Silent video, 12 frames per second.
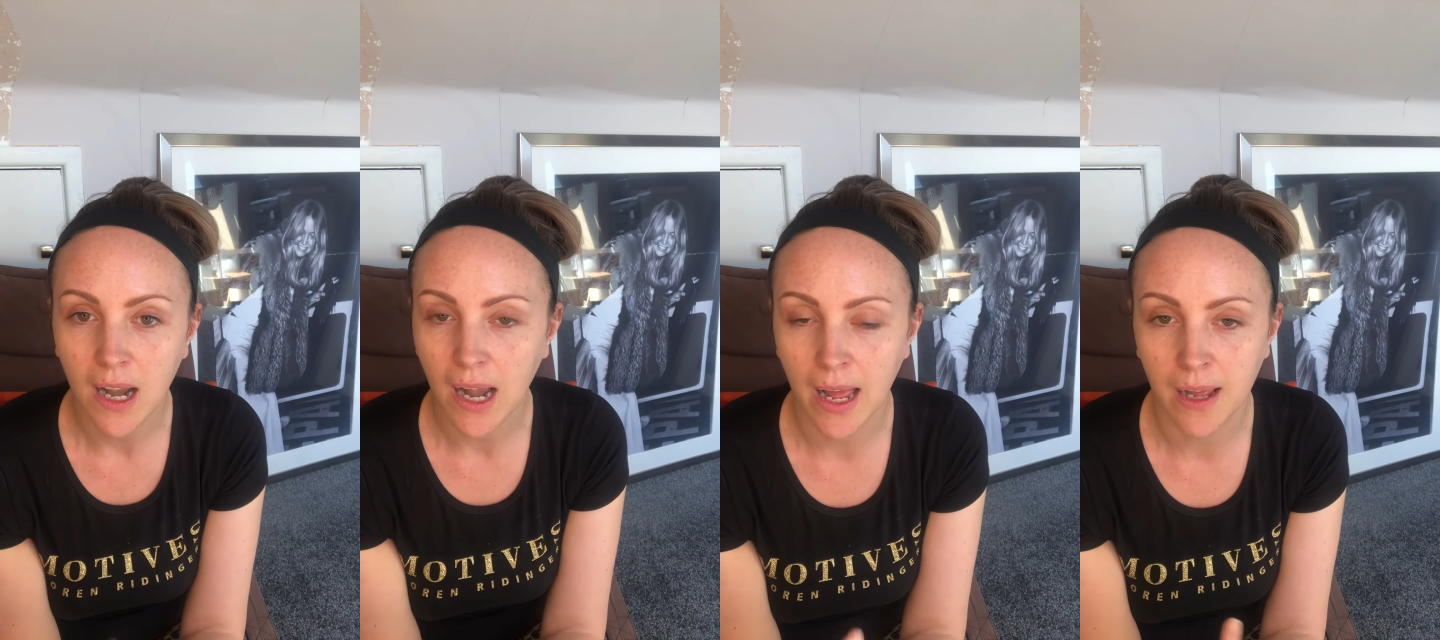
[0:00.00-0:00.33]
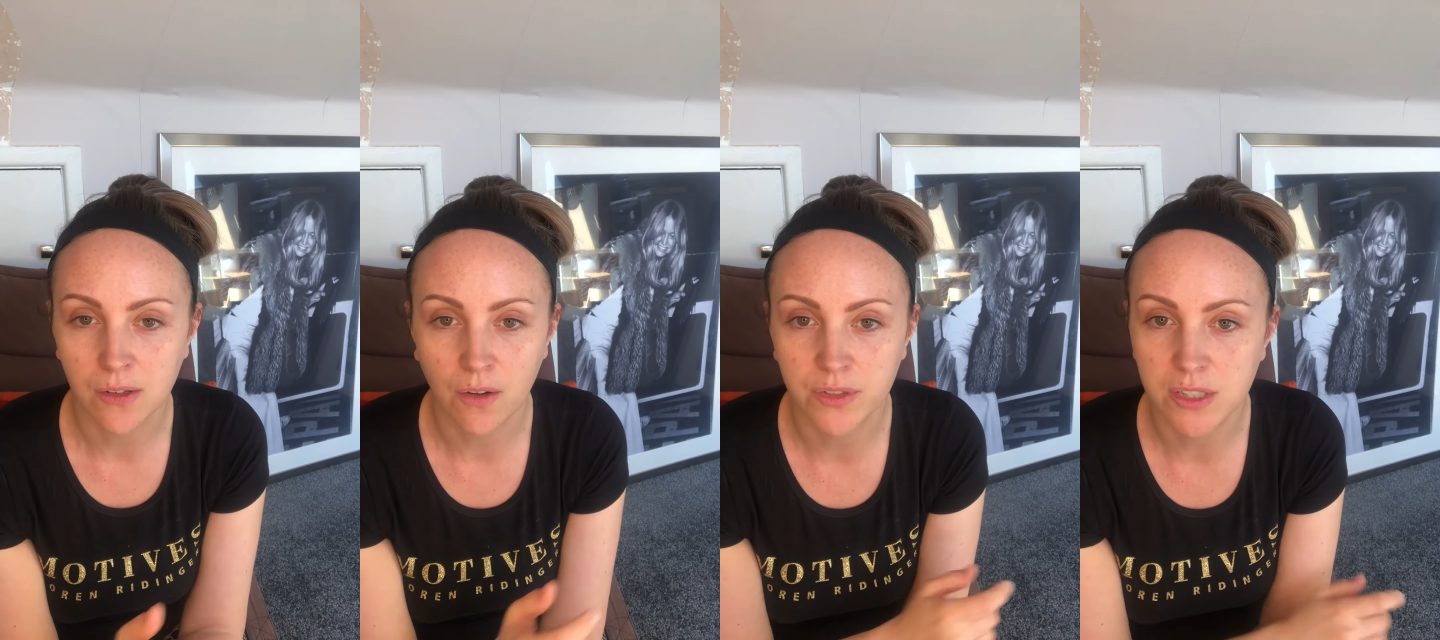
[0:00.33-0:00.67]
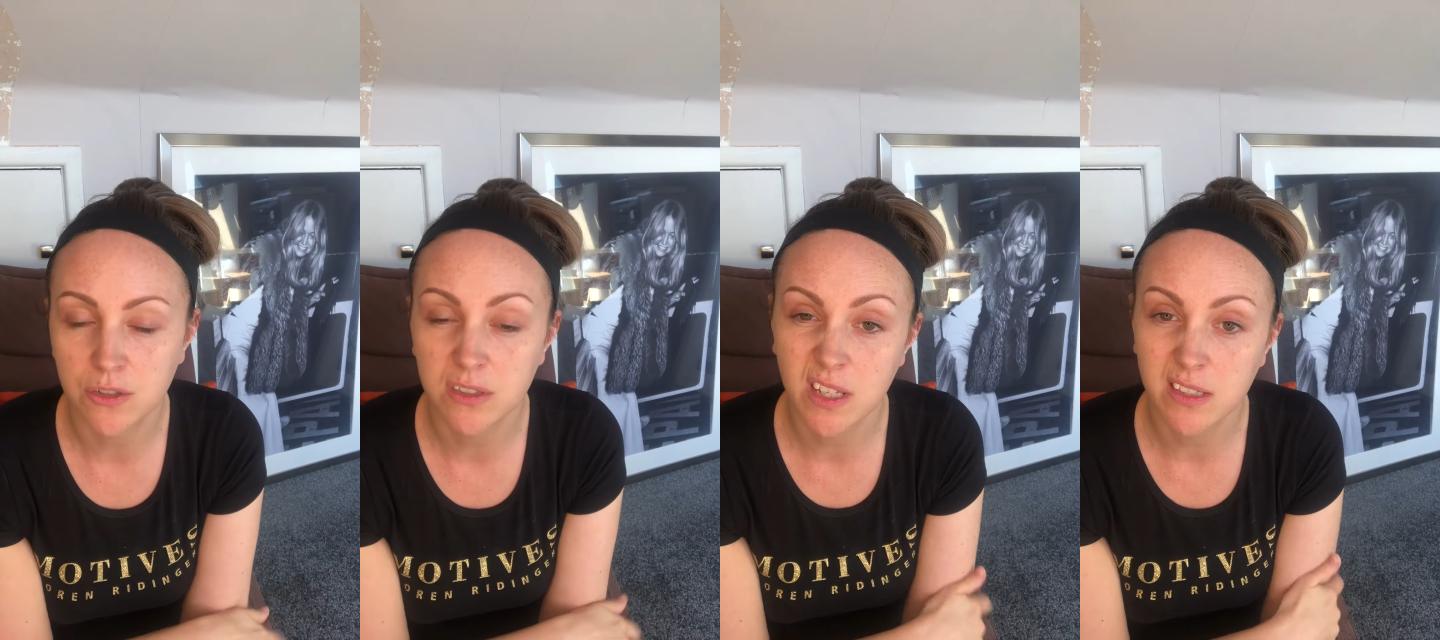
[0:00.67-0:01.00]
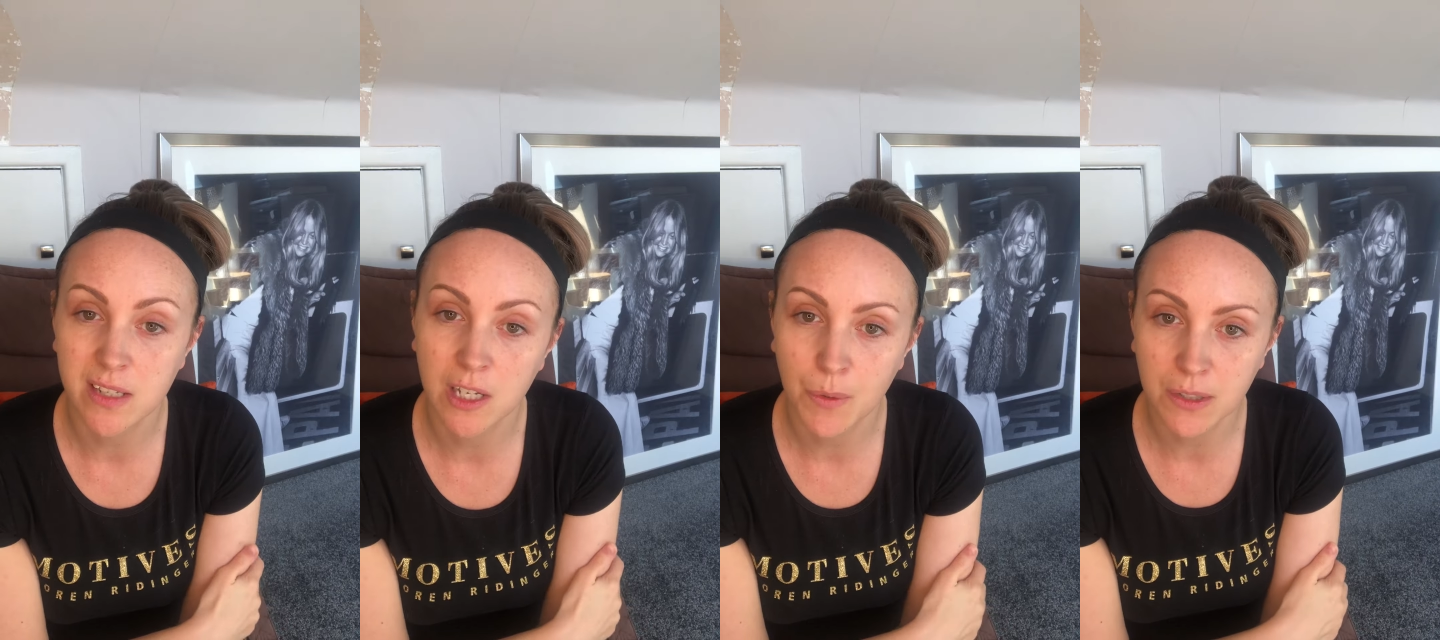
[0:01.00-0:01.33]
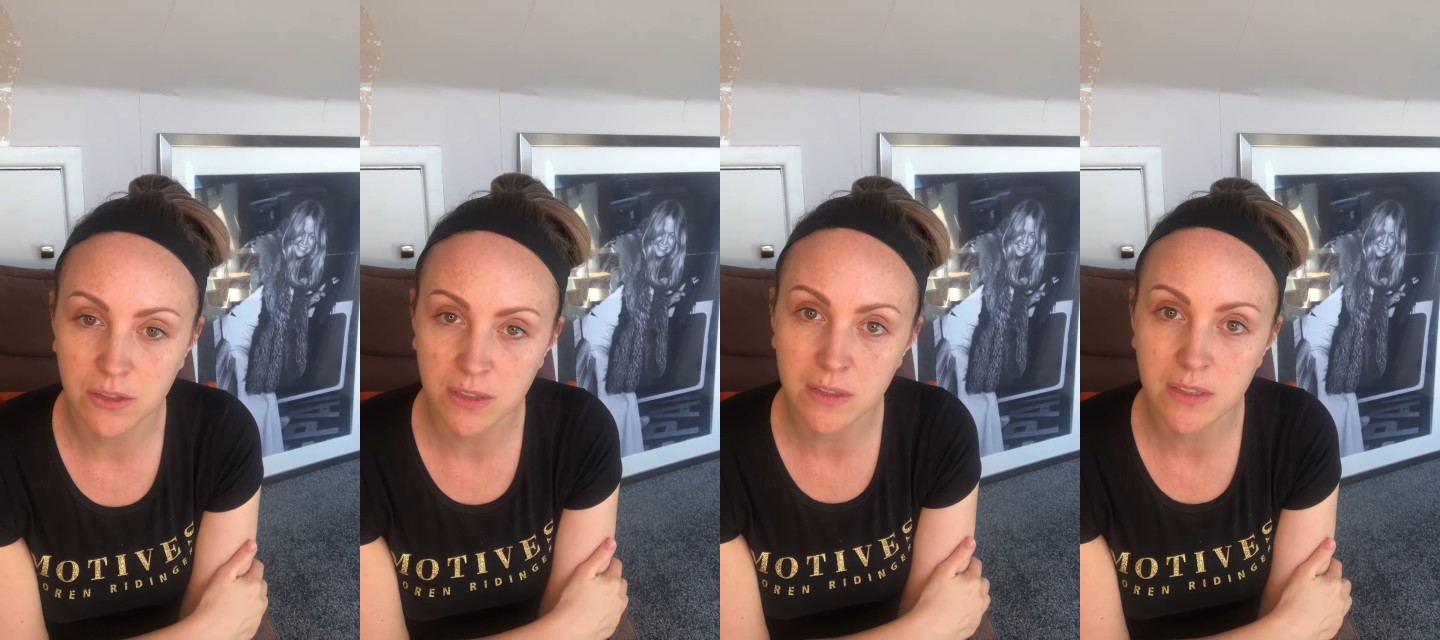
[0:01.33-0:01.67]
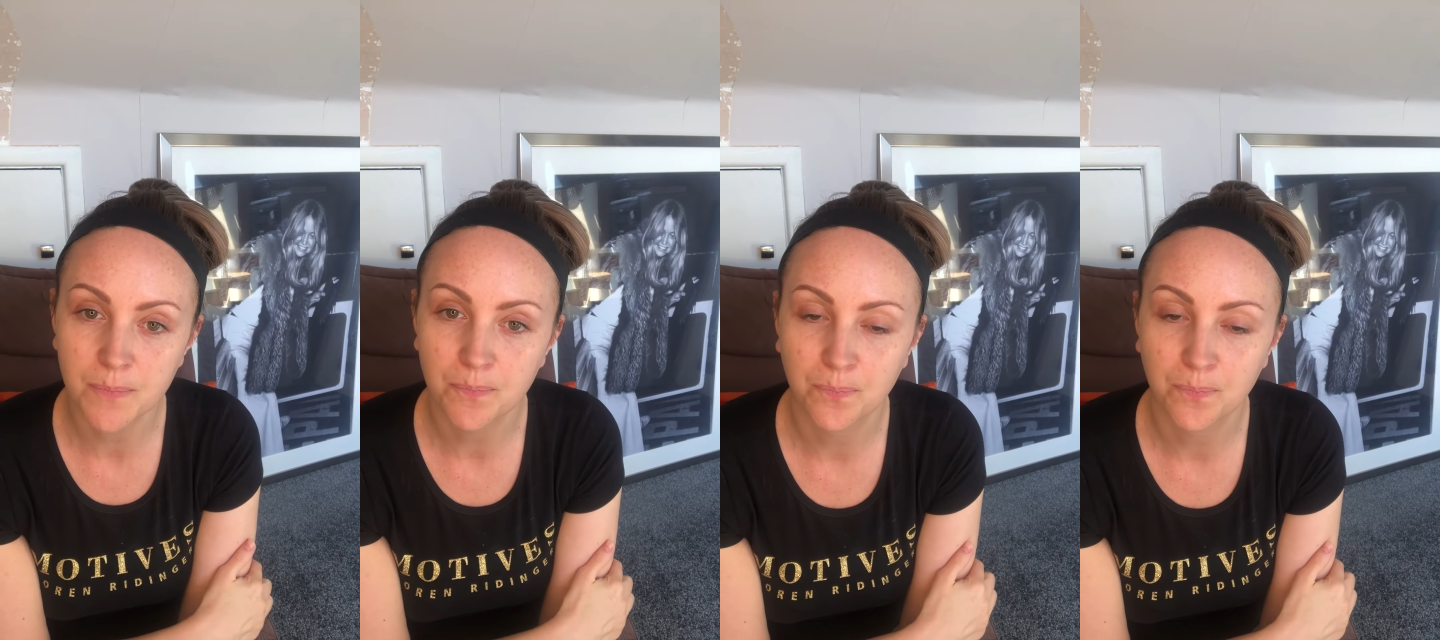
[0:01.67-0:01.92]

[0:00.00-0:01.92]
obviously just ask any questions.